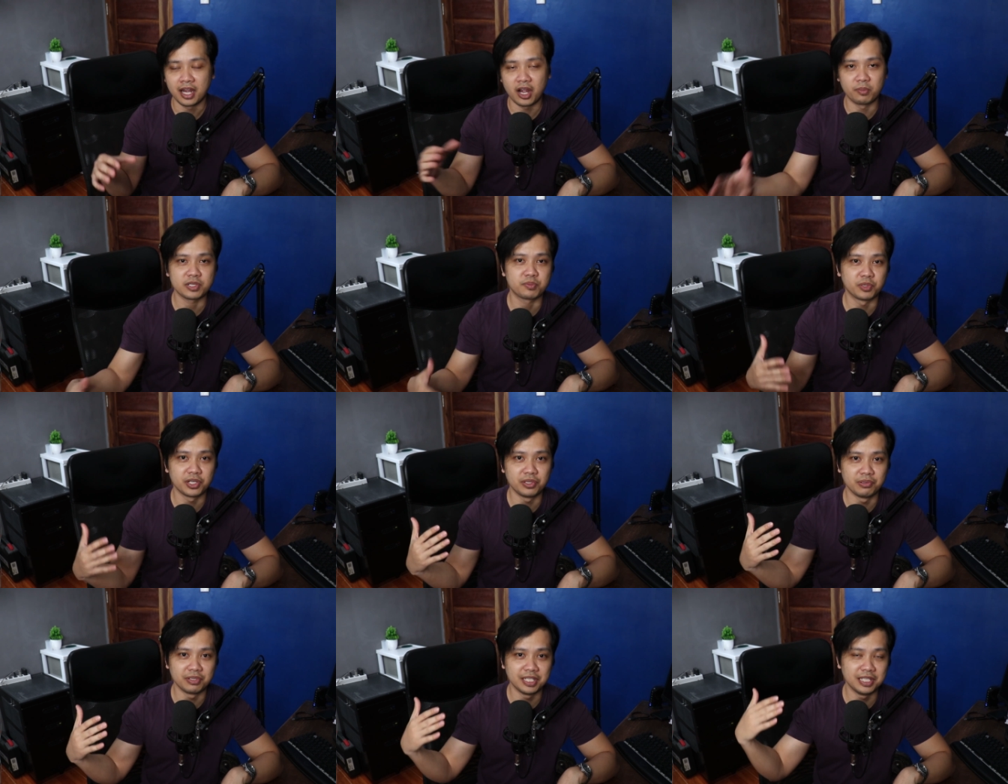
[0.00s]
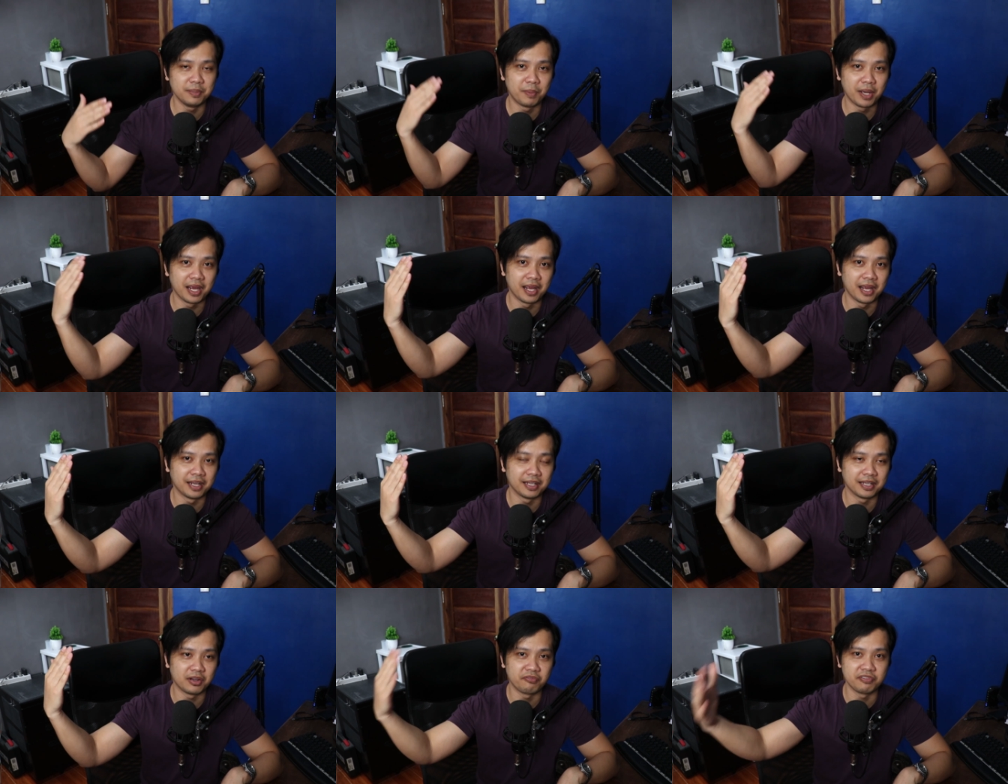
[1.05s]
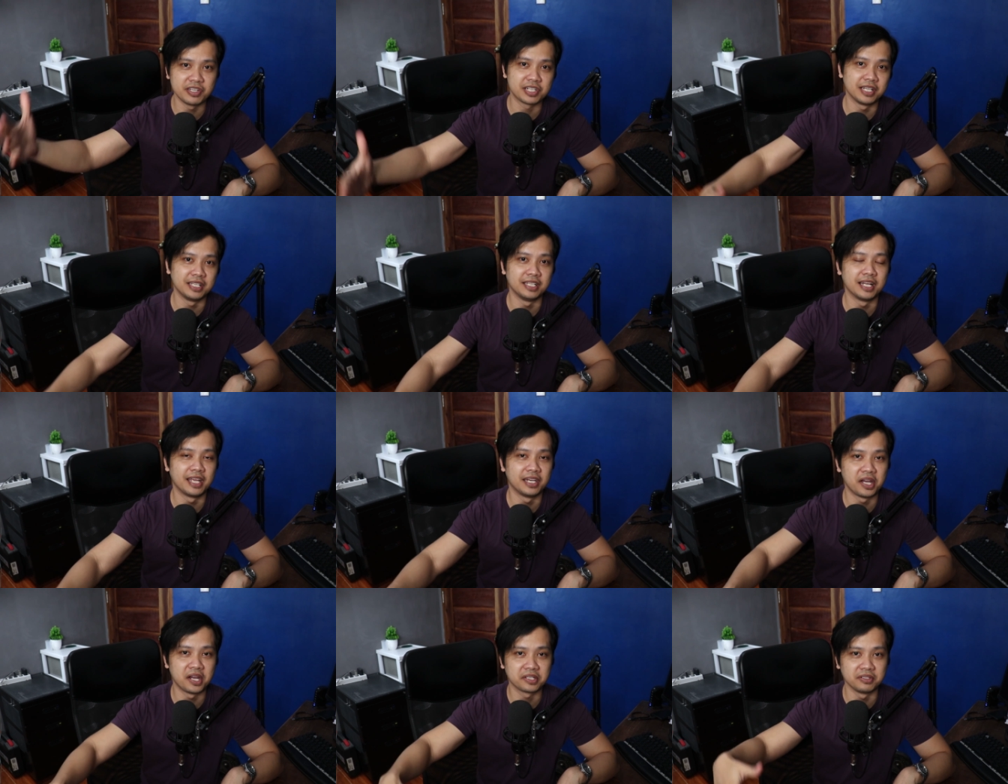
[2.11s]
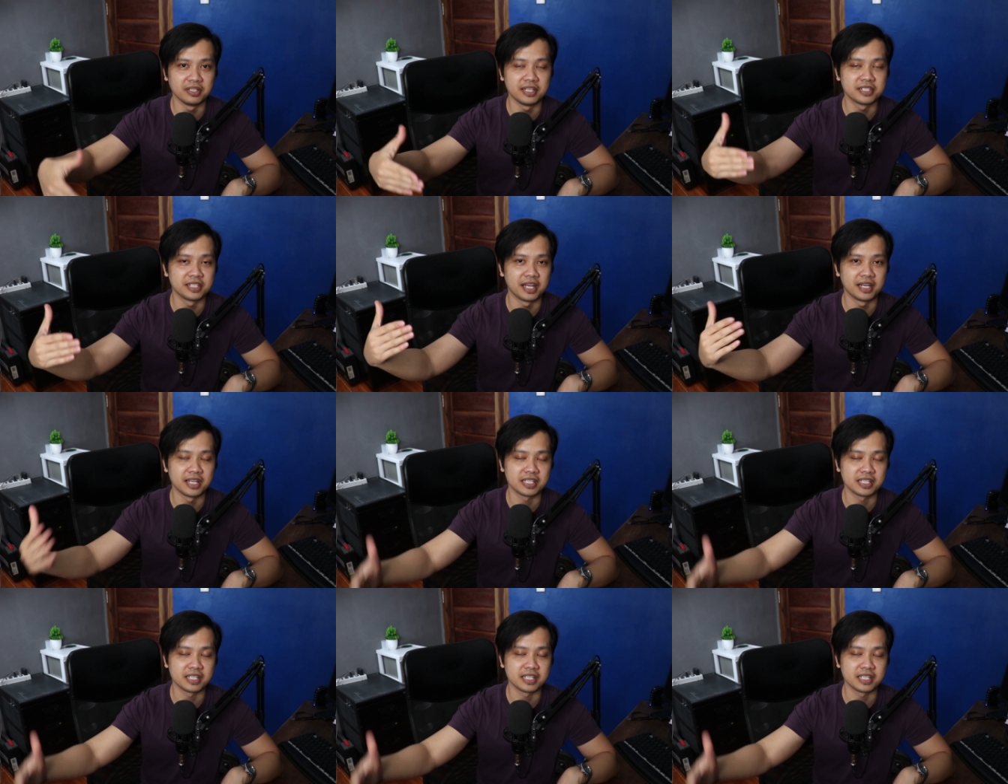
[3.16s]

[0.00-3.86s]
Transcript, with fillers: how much more yung hindi pa nga officially nila ina-acknowledge na